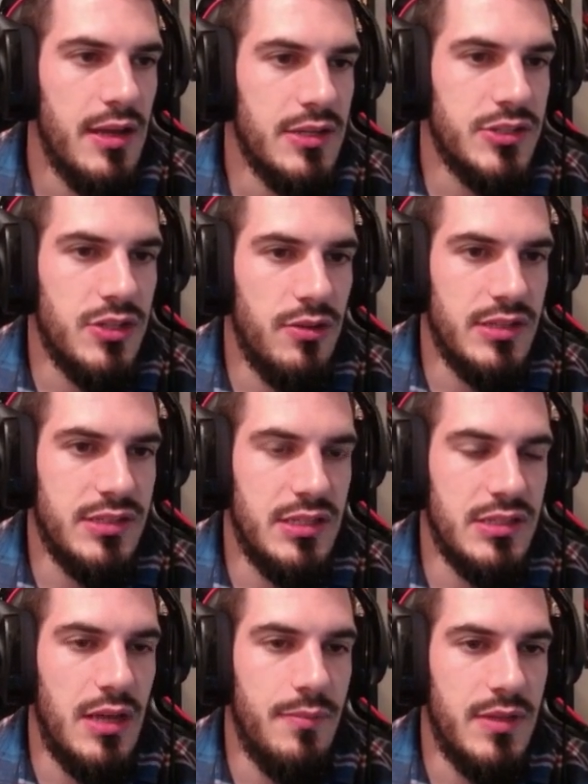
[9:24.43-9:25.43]
So this
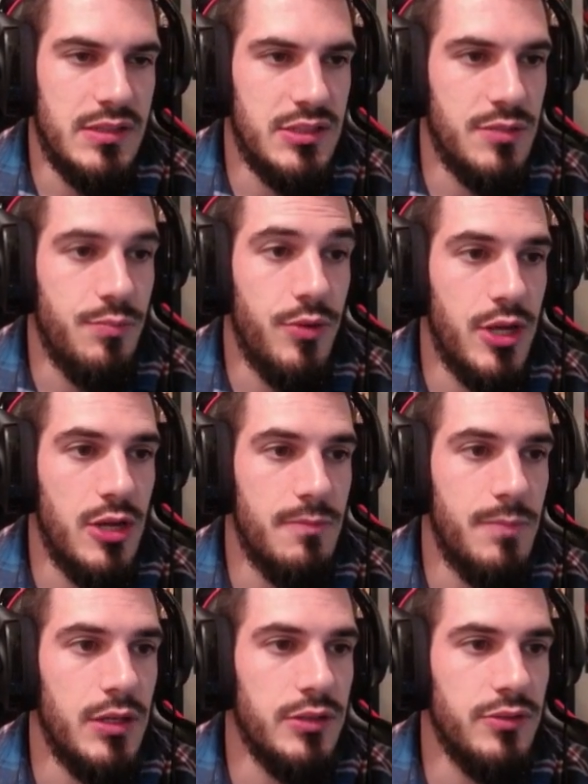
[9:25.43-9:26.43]
is a pretty good
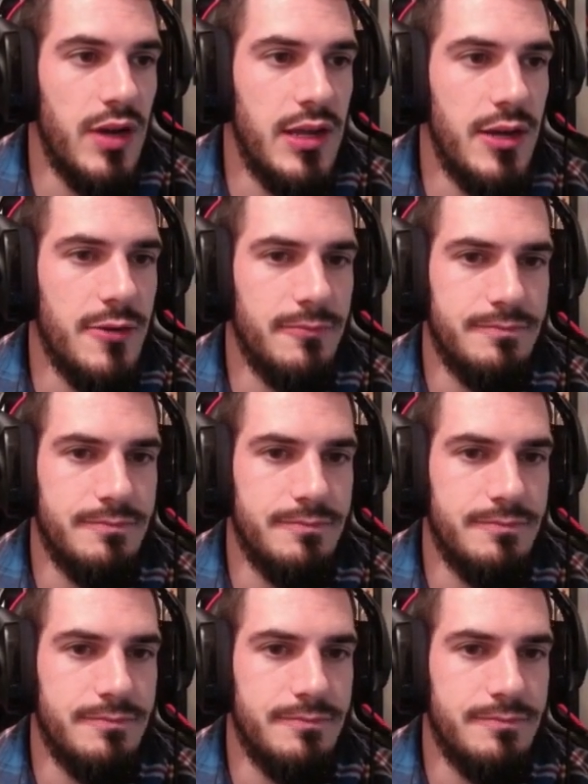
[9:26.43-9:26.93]
build right here.